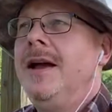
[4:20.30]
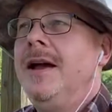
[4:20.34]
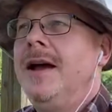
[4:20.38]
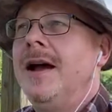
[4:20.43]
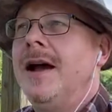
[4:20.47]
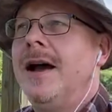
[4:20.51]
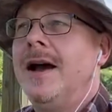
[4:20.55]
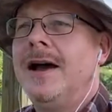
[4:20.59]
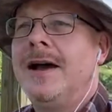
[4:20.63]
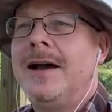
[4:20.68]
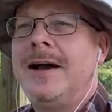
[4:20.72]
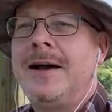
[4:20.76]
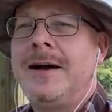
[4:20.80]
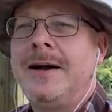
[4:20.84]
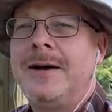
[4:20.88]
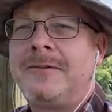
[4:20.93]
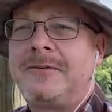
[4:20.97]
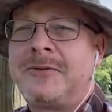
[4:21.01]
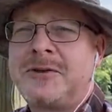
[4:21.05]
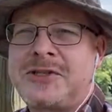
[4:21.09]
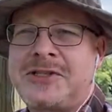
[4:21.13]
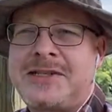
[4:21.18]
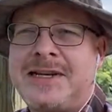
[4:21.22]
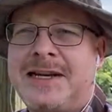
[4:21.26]

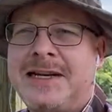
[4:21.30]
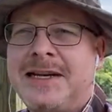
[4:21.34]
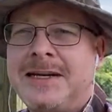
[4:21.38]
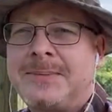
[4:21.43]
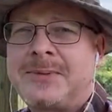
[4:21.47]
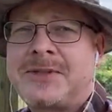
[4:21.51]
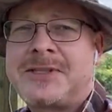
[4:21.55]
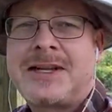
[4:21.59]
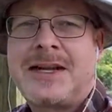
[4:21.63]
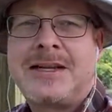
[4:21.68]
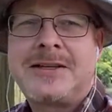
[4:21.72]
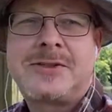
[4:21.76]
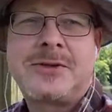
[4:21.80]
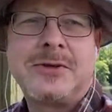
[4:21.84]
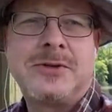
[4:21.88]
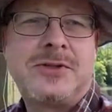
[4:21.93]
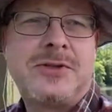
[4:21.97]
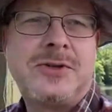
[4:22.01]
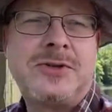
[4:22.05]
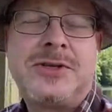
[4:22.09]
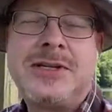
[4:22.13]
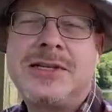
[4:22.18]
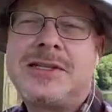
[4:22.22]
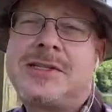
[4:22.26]
For stand-up style, so
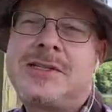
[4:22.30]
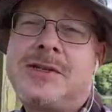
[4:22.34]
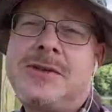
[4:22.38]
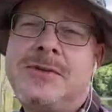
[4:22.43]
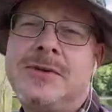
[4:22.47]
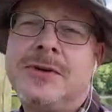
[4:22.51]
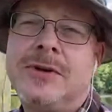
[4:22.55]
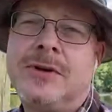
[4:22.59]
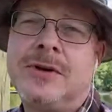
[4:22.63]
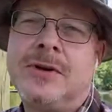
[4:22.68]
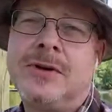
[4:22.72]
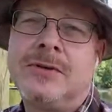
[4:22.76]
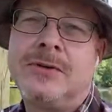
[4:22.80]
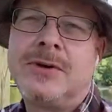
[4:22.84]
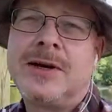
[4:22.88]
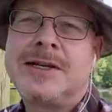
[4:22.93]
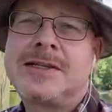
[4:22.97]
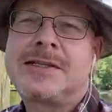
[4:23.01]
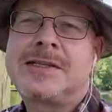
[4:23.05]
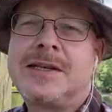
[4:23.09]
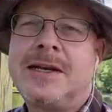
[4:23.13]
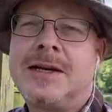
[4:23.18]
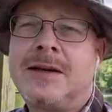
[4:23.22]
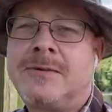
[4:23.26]
jiu-jitsu or
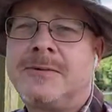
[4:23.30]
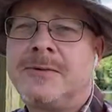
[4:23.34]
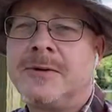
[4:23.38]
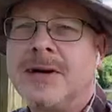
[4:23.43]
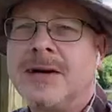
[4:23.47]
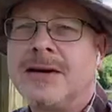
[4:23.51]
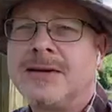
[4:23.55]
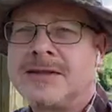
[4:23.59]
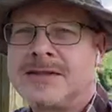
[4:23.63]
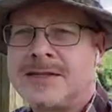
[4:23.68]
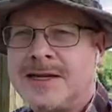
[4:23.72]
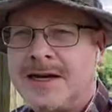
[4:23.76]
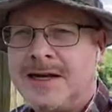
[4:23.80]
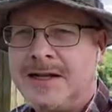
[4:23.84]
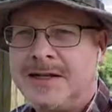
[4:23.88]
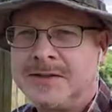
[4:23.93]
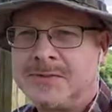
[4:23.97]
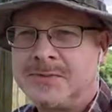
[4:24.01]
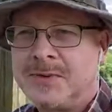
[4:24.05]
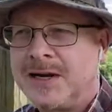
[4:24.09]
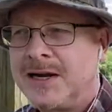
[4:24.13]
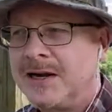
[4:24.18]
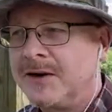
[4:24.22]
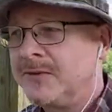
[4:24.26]
wrestling for ground style is
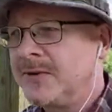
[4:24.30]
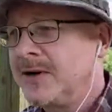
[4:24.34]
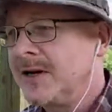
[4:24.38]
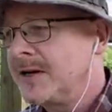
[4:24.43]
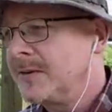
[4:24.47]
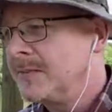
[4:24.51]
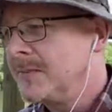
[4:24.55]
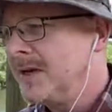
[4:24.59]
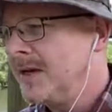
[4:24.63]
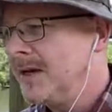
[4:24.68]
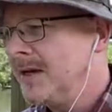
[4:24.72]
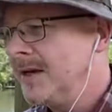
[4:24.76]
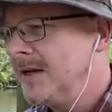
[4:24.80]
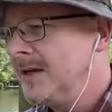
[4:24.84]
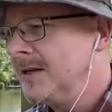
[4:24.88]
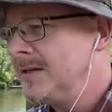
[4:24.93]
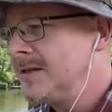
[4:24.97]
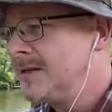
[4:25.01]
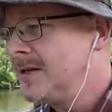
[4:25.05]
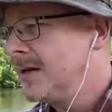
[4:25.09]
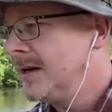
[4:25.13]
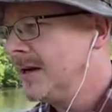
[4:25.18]
what I would recommend.